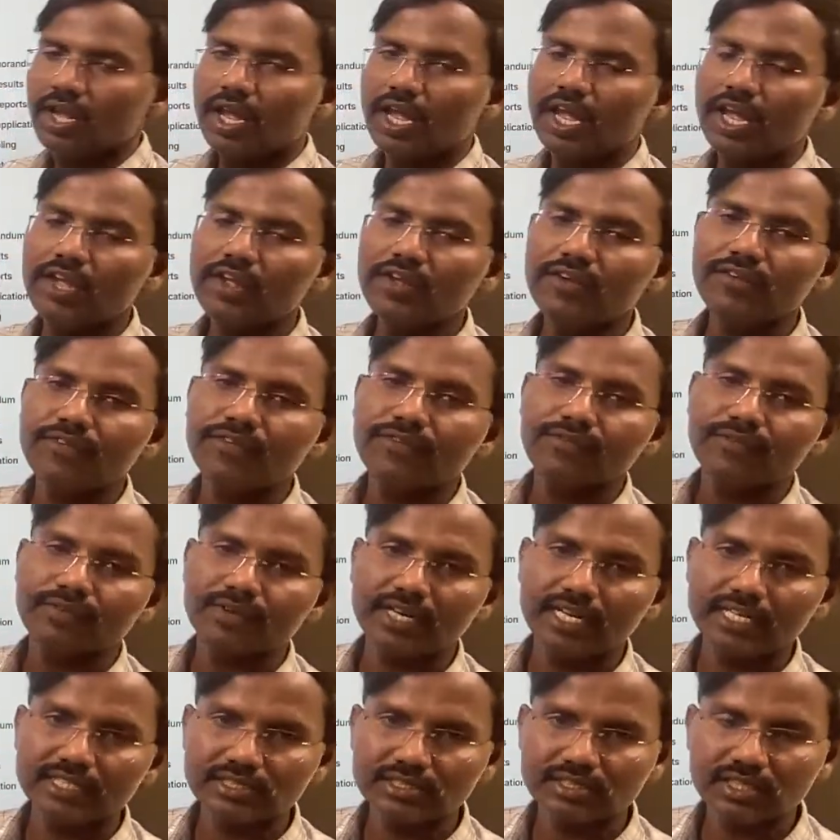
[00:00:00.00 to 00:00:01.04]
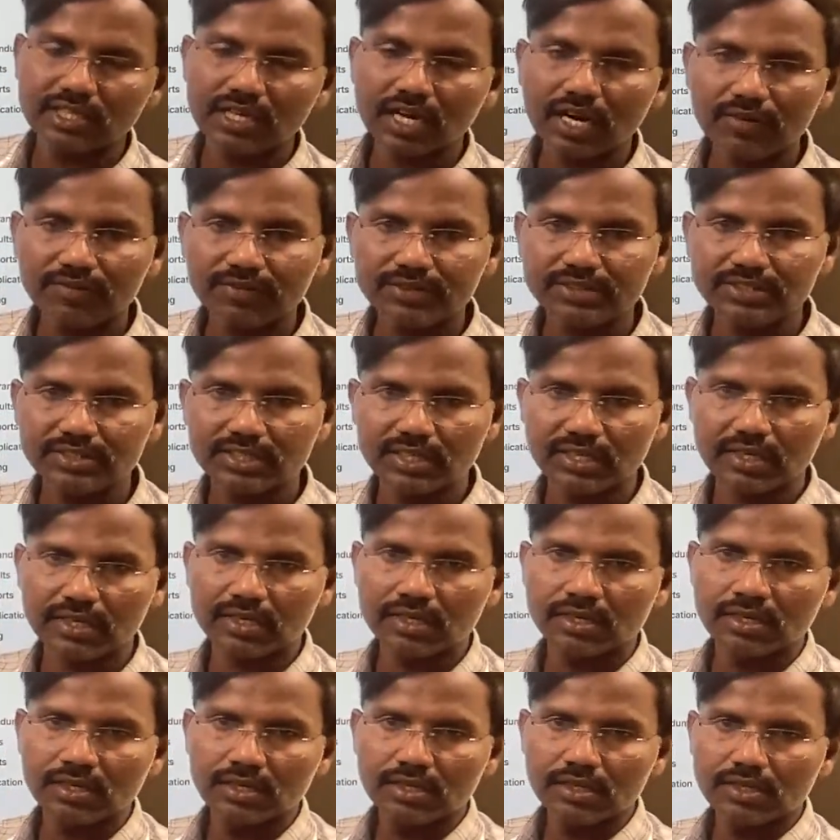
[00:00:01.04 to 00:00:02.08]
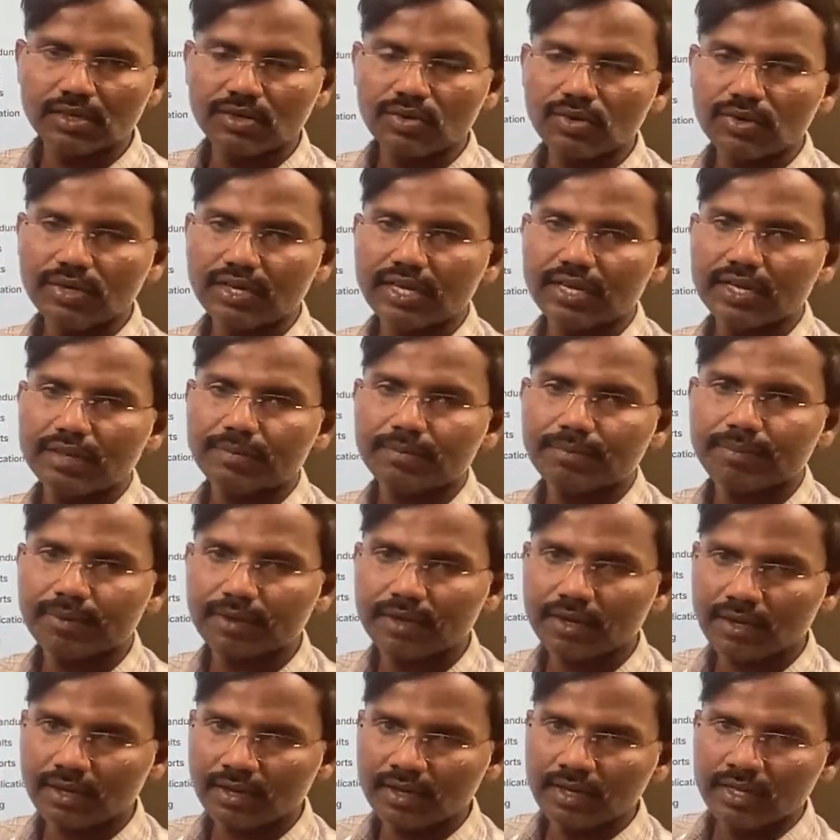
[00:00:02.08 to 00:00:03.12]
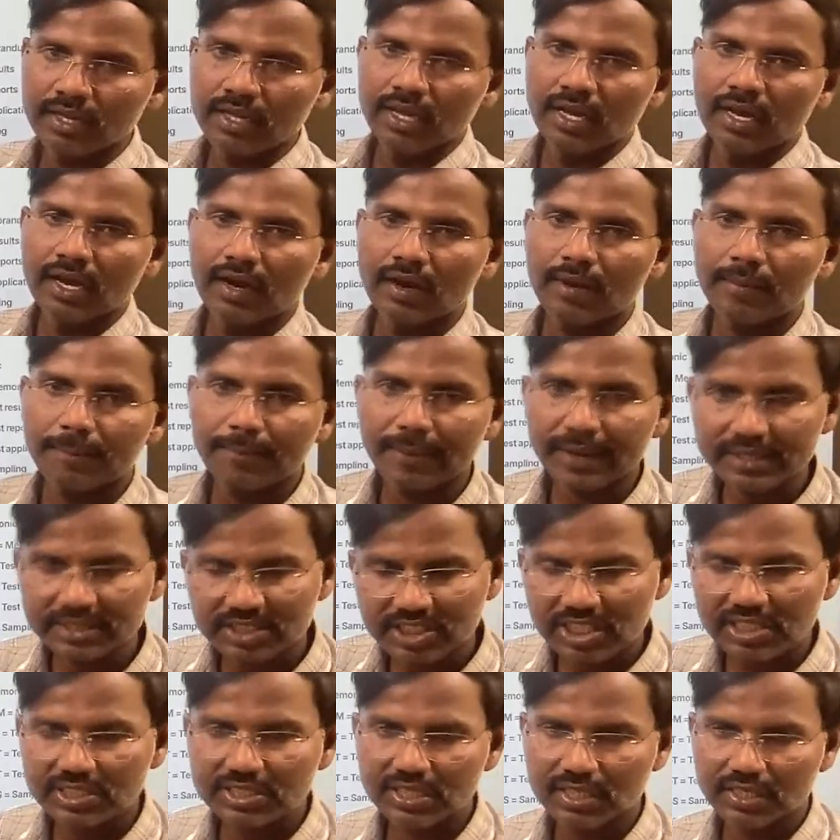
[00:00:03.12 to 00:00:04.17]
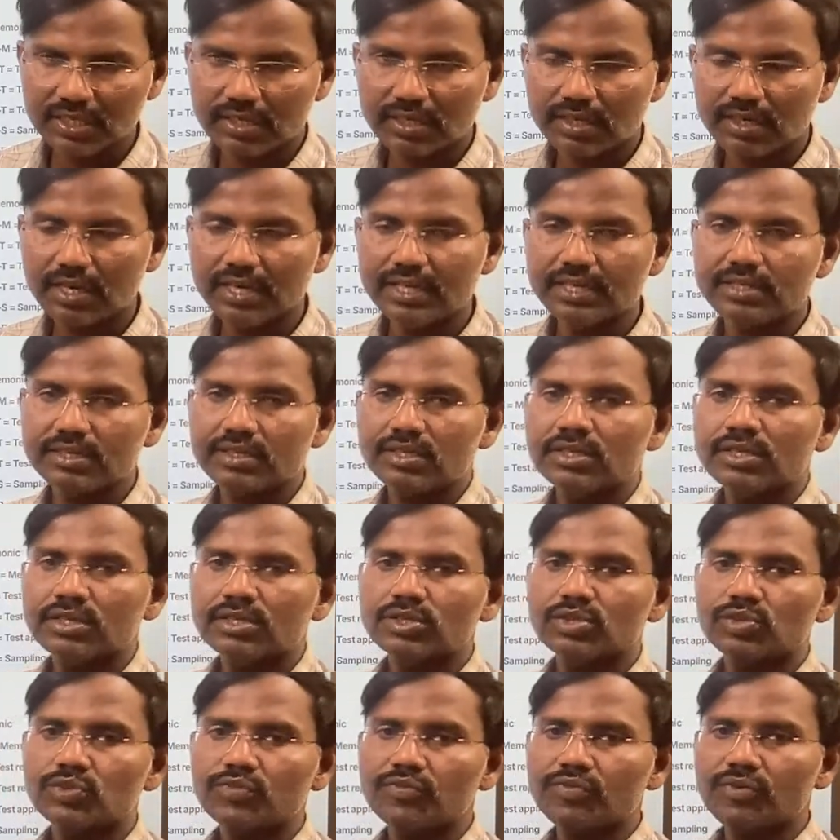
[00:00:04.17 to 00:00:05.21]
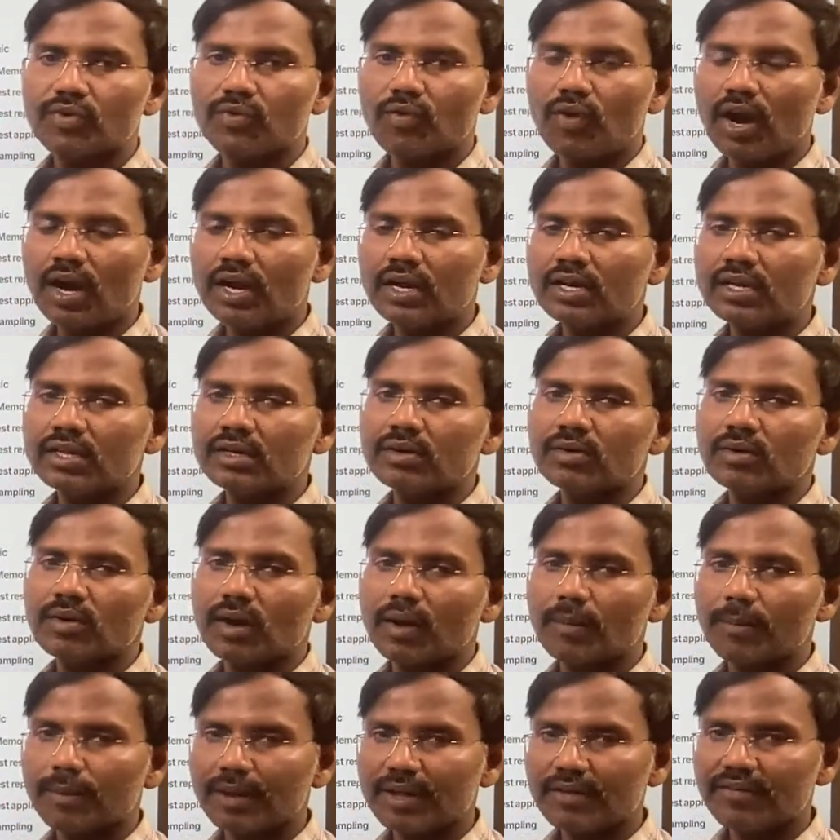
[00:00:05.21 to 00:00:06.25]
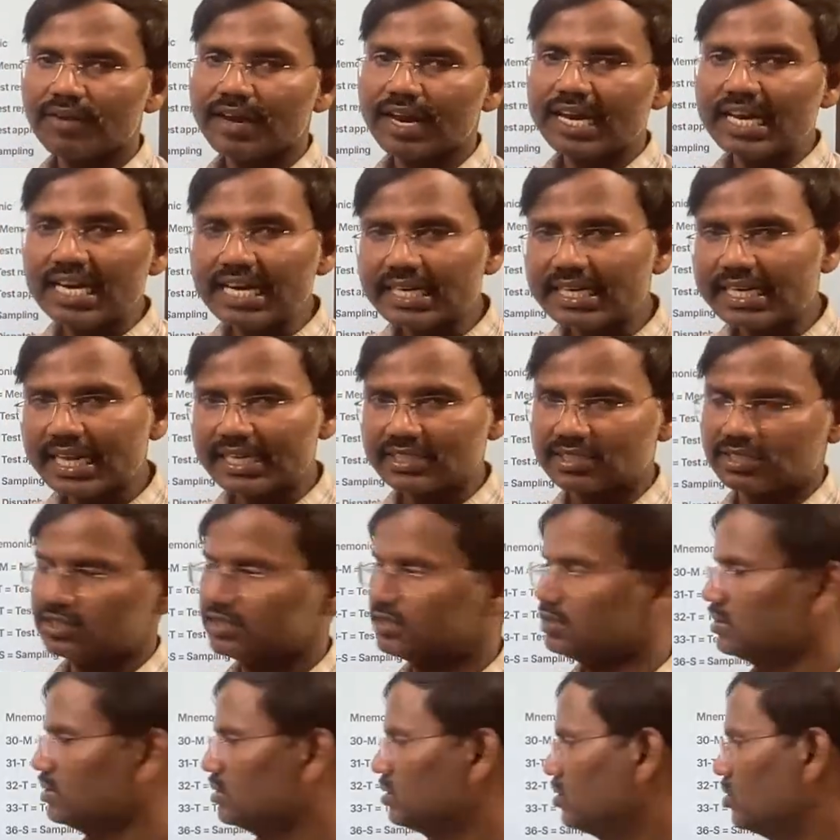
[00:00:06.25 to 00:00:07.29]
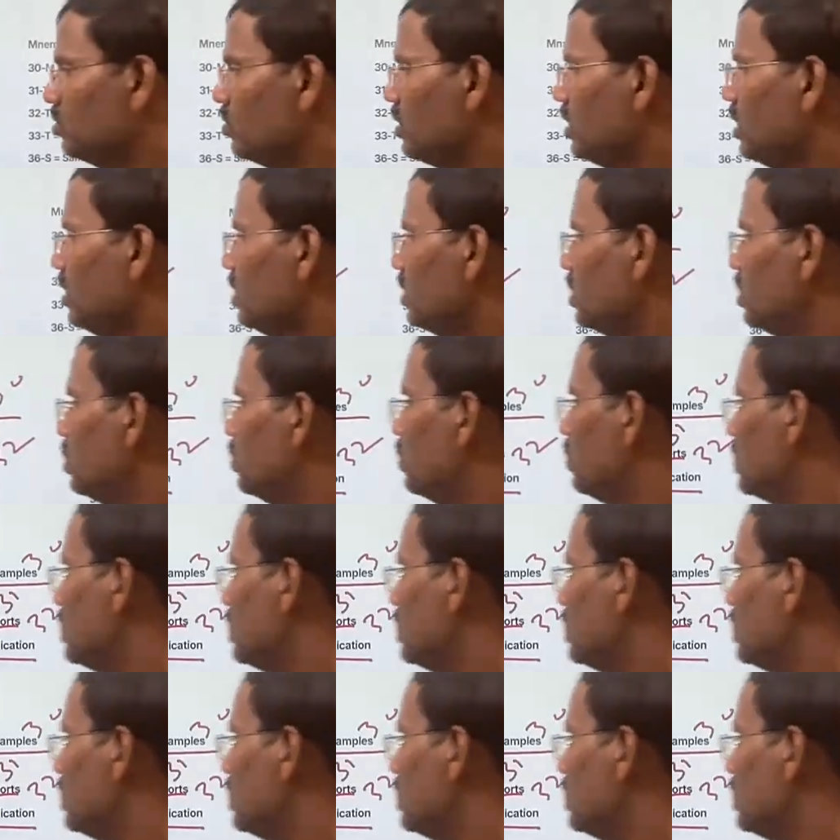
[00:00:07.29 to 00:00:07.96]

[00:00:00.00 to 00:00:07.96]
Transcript: If testing officer, okay, or purchaser, right? So if you want to apply for any test, okay, new